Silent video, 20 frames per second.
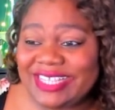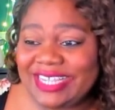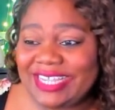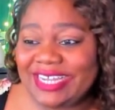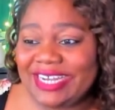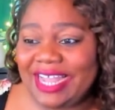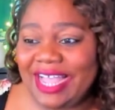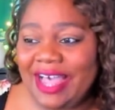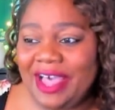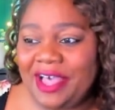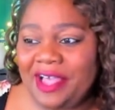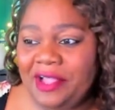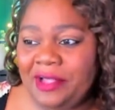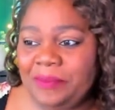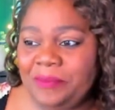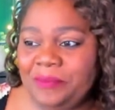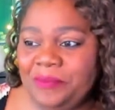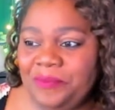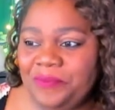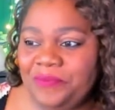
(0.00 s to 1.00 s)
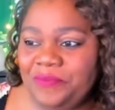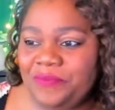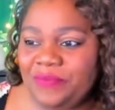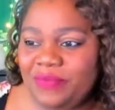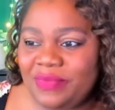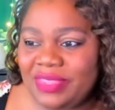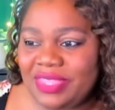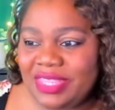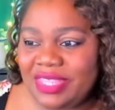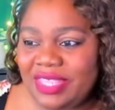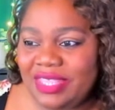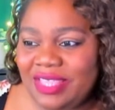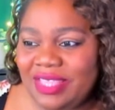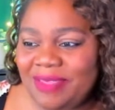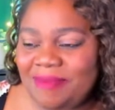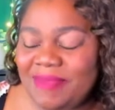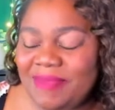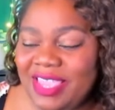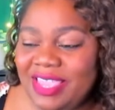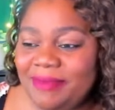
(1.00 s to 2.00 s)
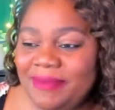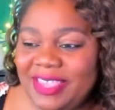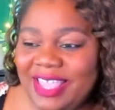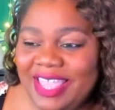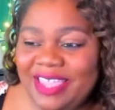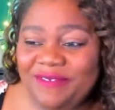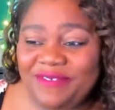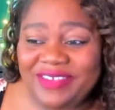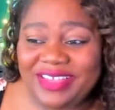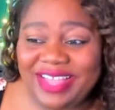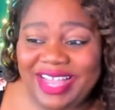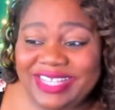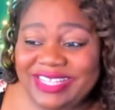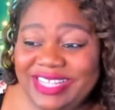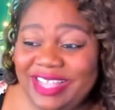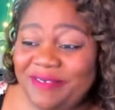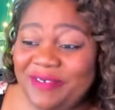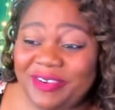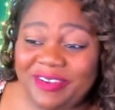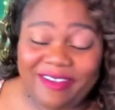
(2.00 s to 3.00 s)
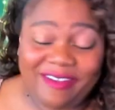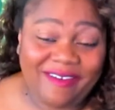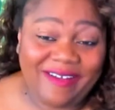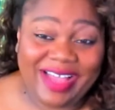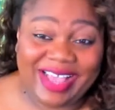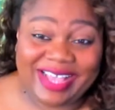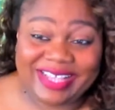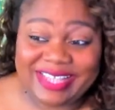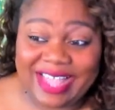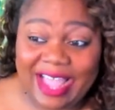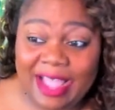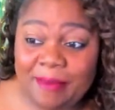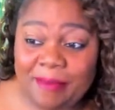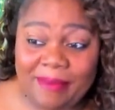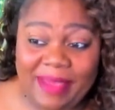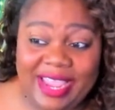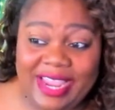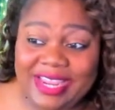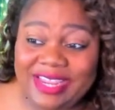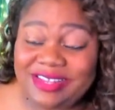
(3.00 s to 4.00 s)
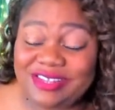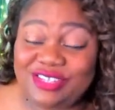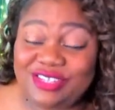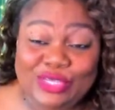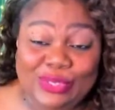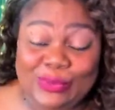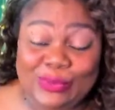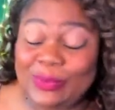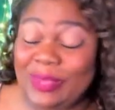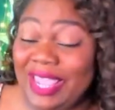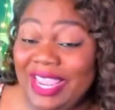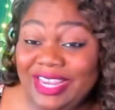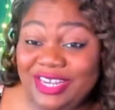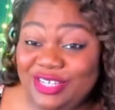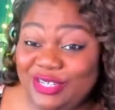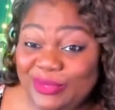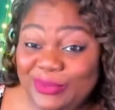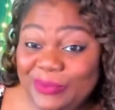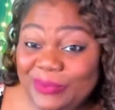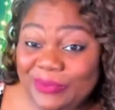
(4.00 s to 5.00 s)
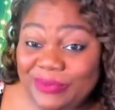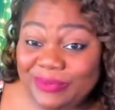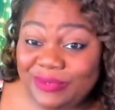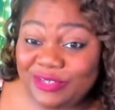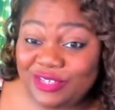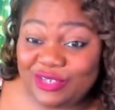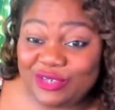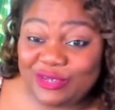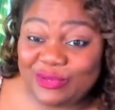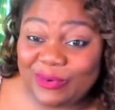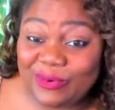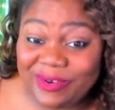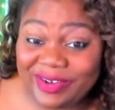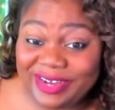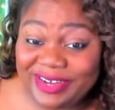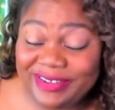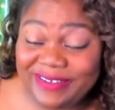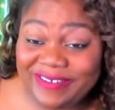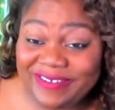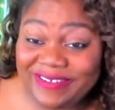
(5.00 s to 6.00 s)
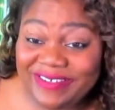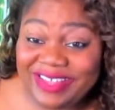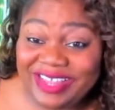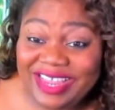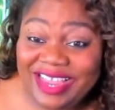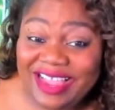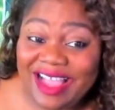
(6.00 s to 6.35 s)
it. Maybe if you guys have a request, I might do a Tool tutorial.